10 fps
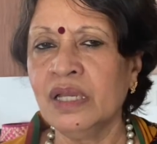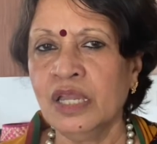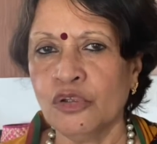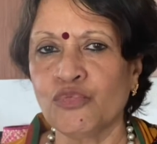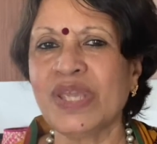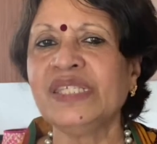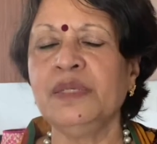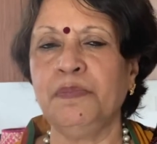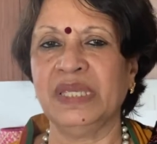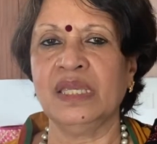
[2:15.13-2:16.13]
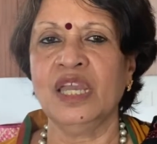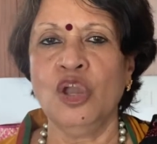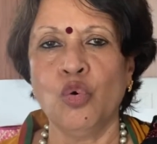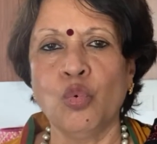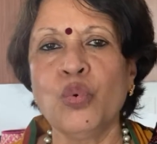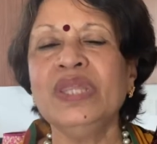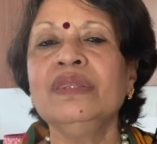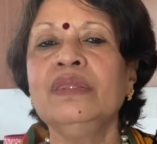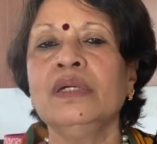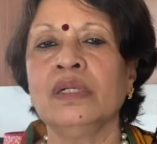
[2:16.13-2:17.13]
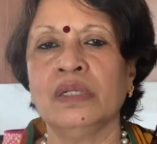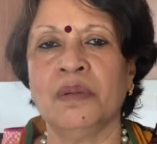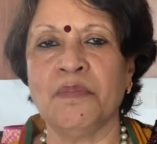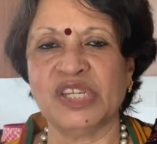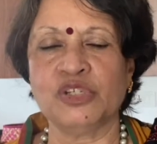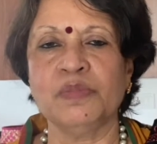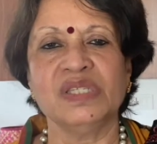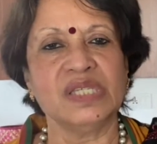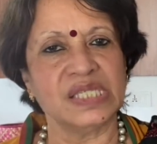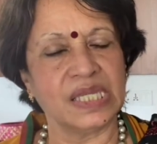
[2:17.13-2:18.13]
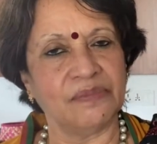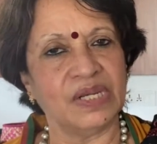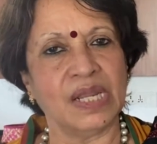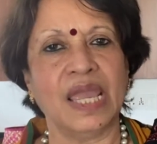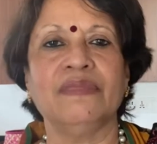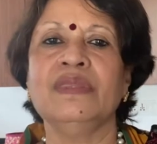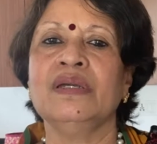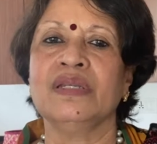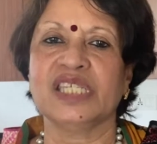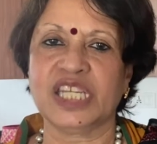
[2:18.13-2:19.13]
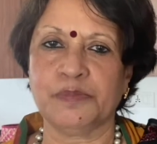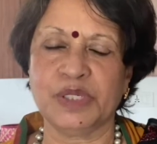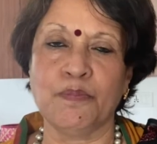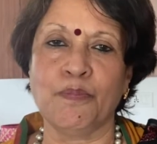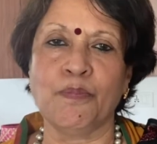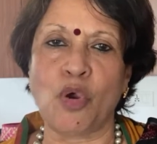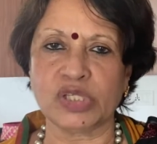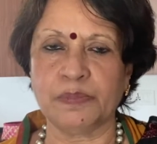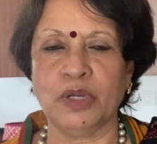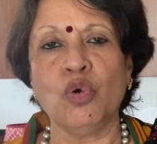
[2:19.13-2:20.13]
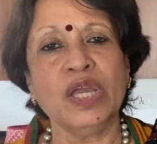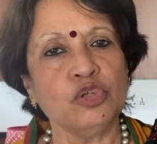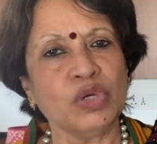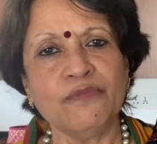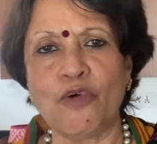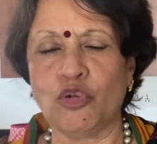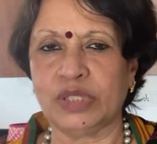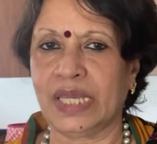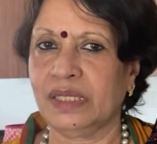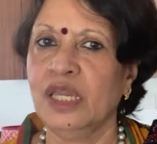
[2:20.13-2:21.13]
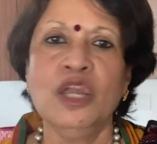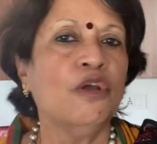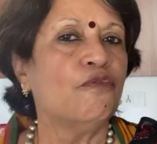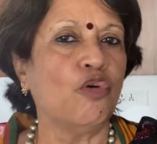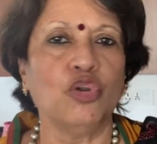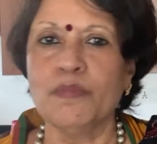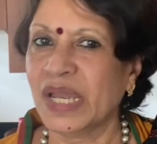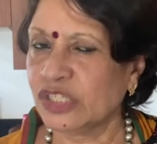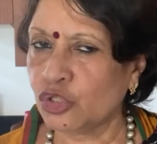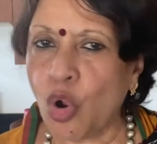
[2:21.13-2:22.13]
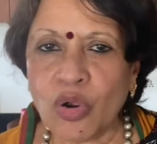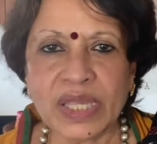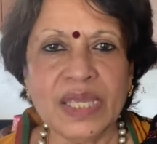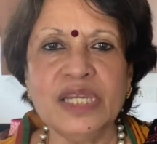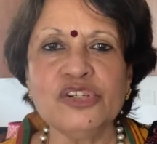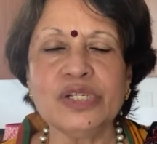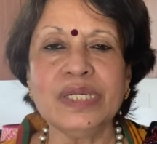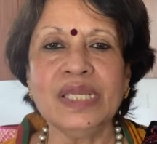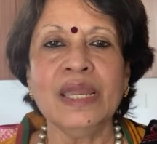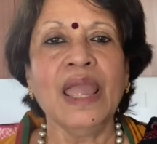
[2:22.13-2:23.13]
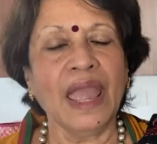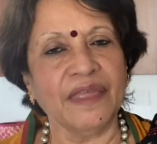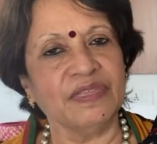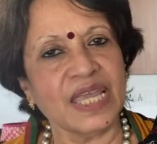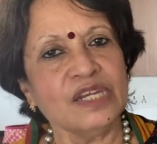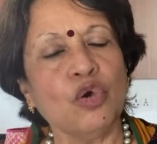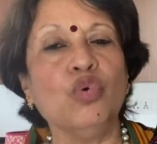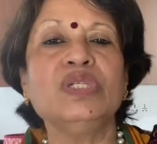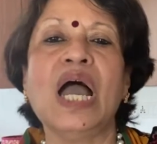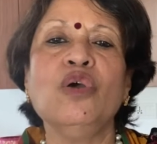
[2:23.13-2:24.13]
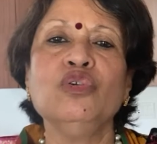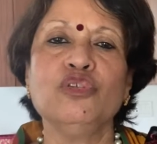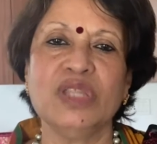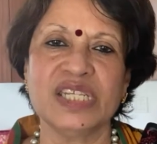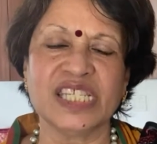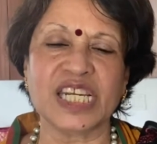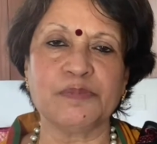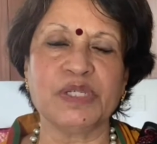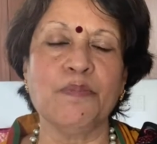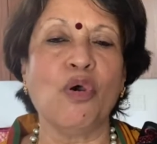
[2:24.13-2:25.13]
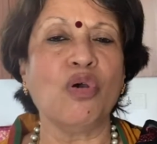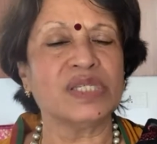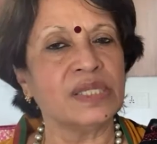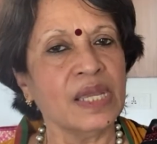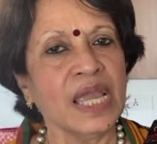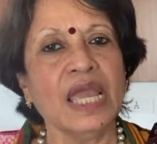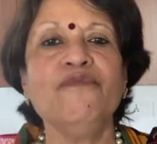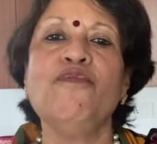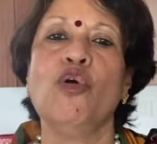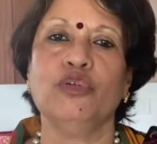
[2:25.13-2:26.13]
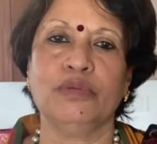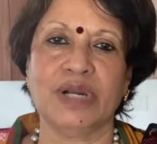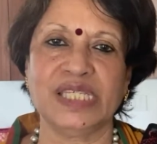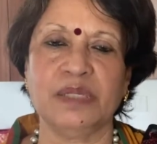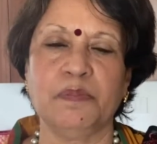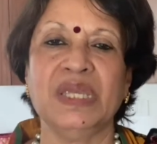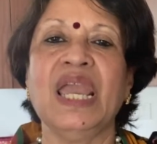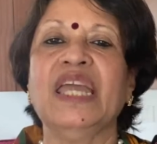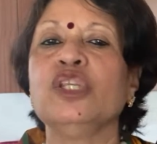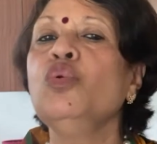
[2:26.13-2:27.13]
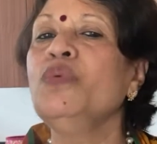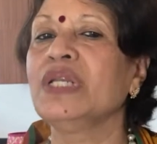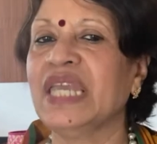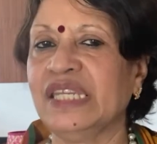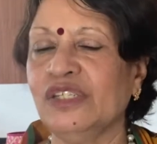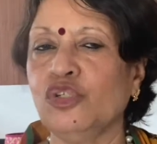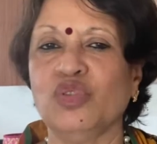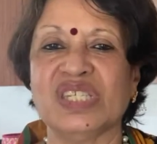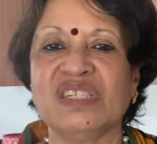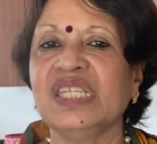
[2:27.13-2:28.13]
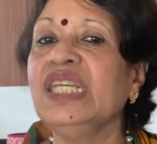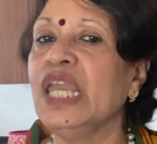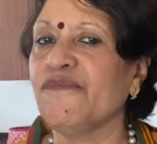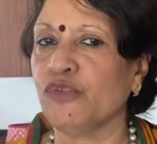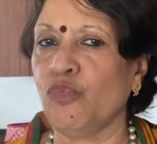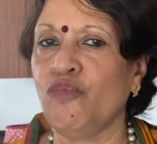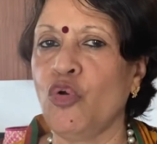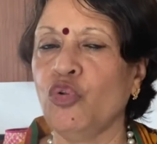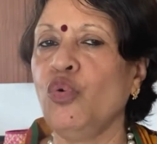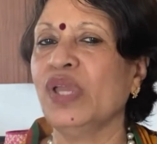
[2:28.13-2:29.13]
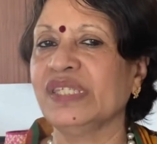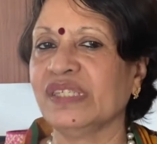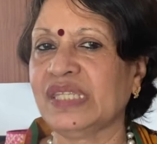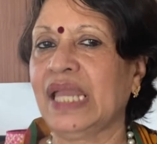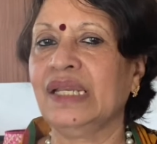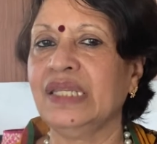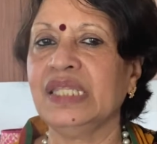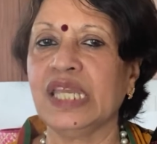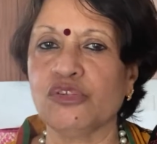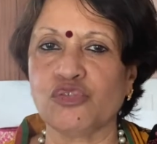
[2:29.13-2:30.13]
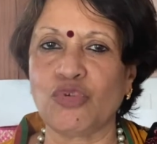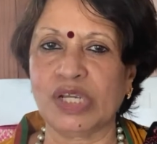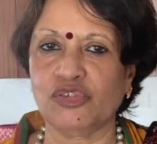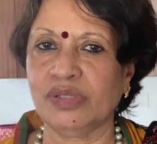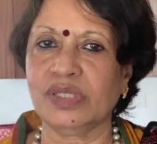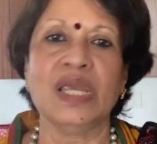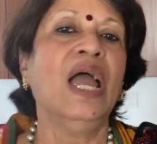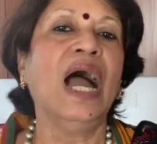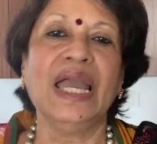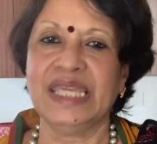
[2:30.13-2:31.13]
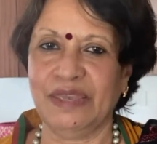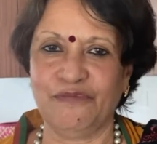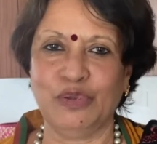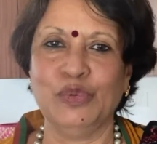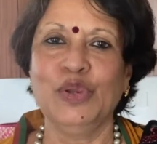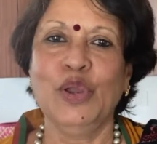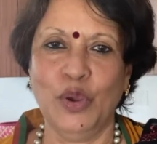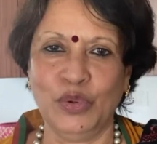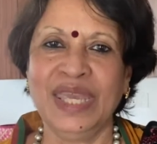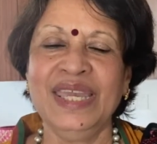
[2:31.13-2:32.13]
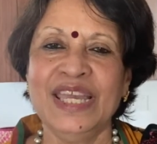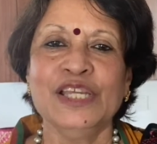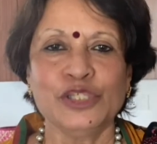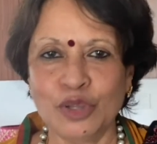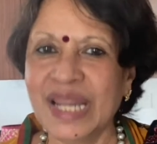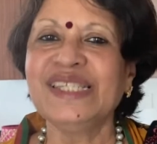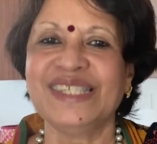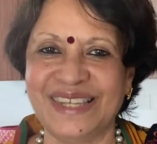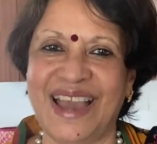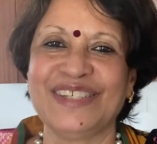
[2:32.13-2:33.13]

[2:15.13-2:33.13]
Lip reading: recipe with the measurements is given in the description box below, and you can follow that. Follow my talk initially and then go down to the description box and follow the recipe, and you will get it to the T if you follow exactly the instructions I give you. Okay, so let's start.